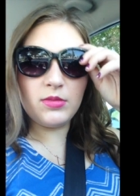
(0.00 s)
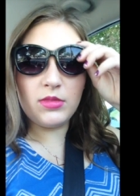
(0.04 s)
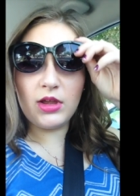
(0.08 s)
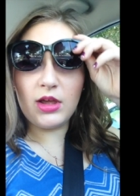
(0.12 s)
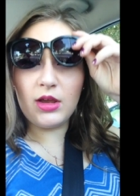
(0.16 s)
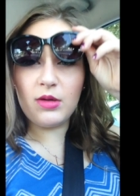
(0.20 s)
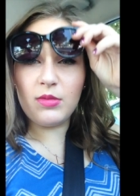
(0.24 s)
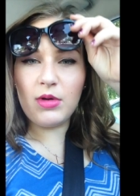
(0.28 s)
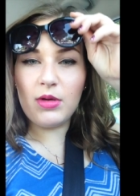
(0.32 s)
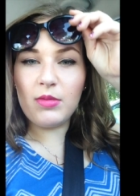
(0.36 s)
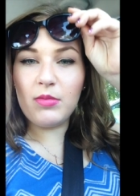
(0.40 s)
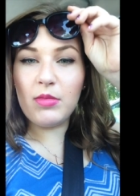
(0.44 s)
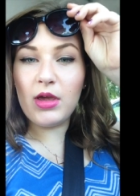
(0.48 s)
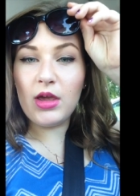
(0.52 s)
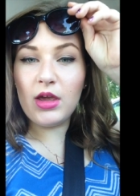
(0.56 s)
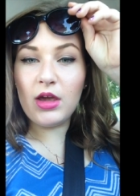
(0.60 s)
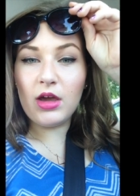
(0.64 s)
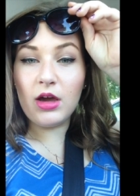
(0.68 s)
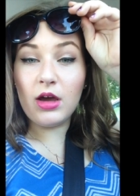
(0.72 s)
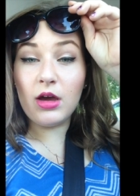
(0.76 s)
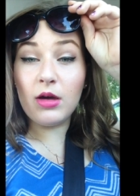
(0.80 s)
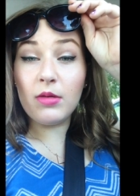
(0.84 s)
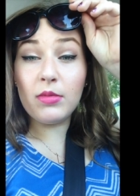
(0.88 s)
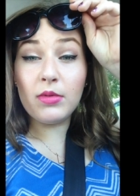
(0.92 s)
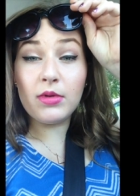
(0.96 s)
like, my
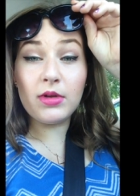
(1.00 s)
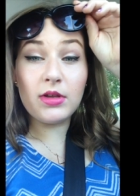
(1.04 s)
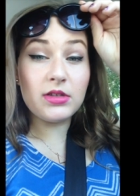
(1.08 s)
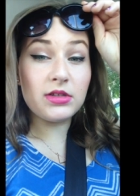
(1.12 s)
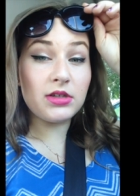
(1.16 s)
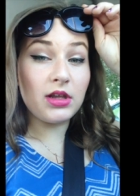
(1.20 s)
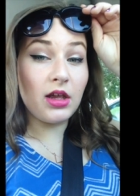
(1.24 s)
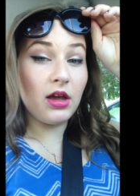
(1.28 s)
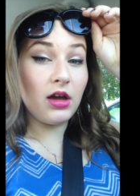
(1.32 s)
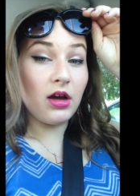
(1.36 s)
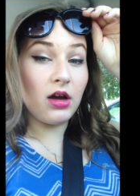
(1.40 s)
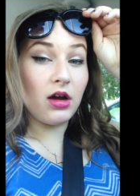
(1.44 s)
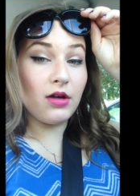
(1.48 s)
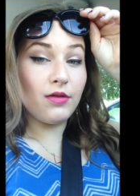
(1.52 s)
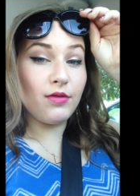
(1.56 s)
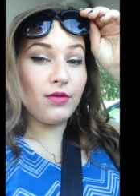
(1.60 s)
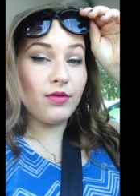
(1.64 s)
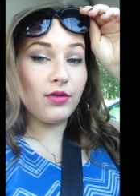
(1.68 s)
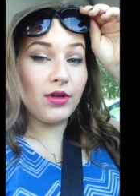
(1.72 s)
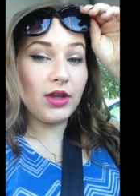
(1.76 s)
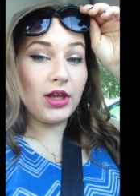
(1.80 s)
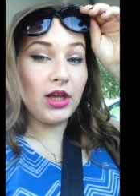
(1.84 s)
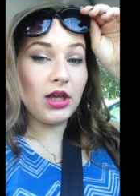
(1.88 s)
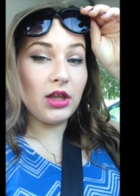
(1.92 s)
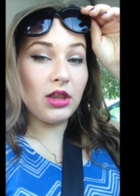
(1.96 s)
makeup is, like, on
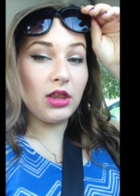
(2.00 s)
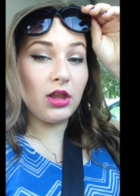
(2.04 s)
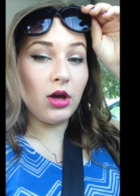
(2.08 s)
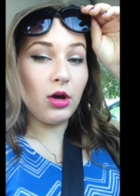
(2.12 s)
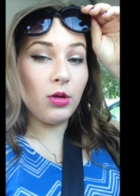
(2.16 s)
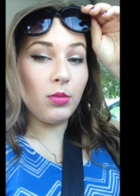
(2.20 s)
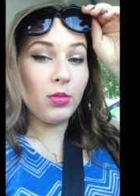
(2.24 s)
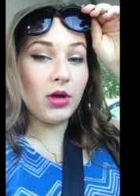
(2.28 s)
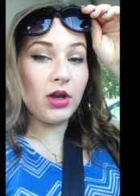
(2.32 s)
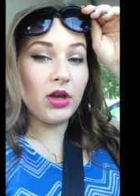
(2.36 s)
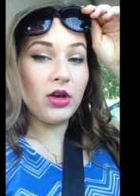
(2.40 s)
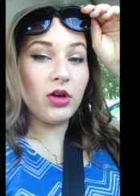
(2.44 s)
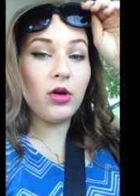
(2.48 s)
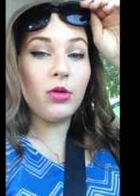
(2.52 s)
fleek, though, but